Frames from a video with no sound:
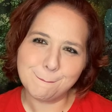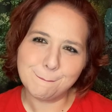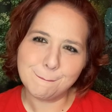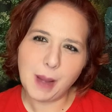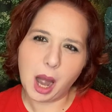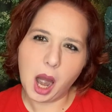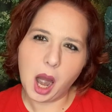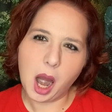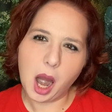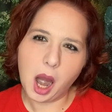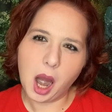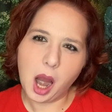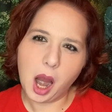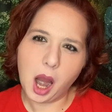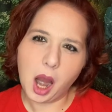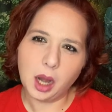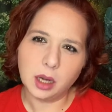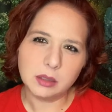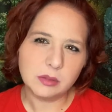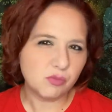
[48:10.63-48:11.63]

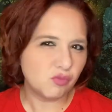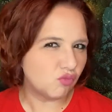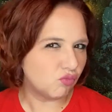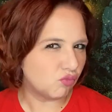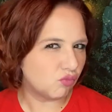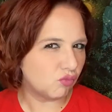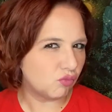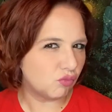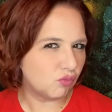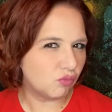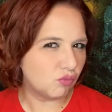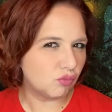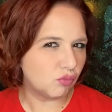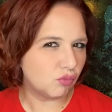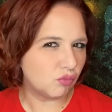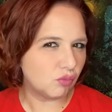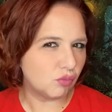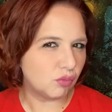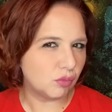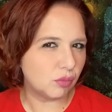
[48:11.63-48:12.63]

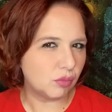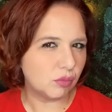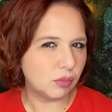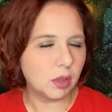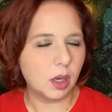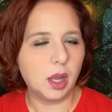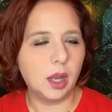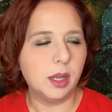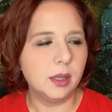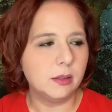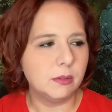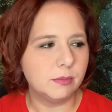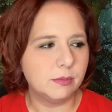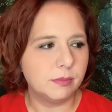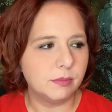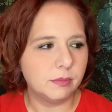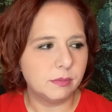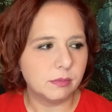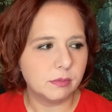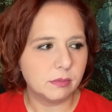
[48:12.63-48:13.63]

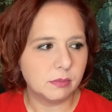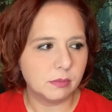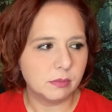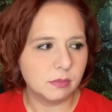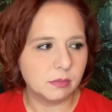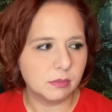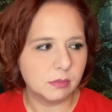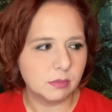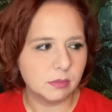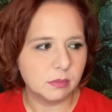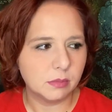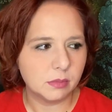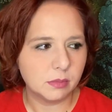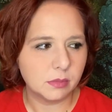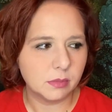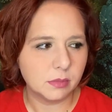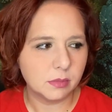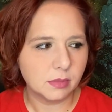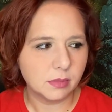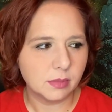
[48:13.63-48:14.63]

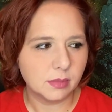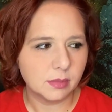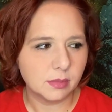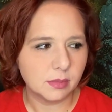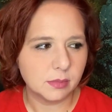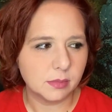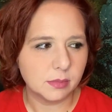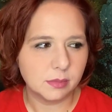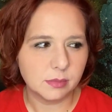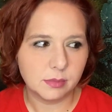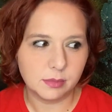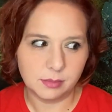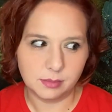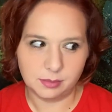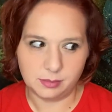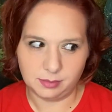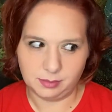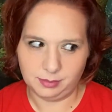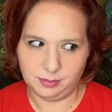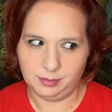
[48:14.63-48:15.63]

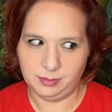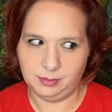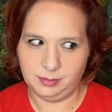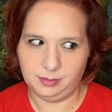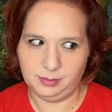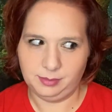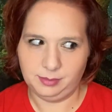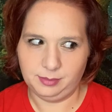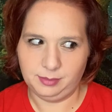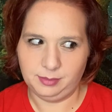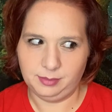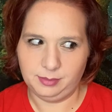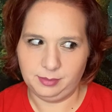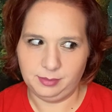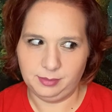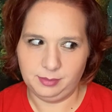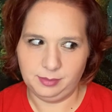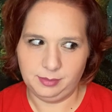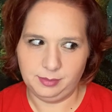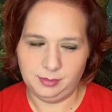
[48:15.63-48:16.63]

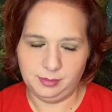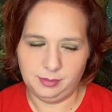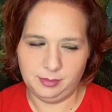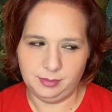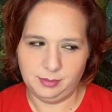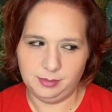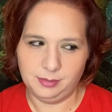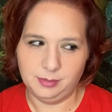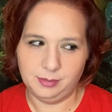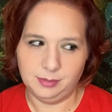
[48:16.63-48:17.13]
(silence)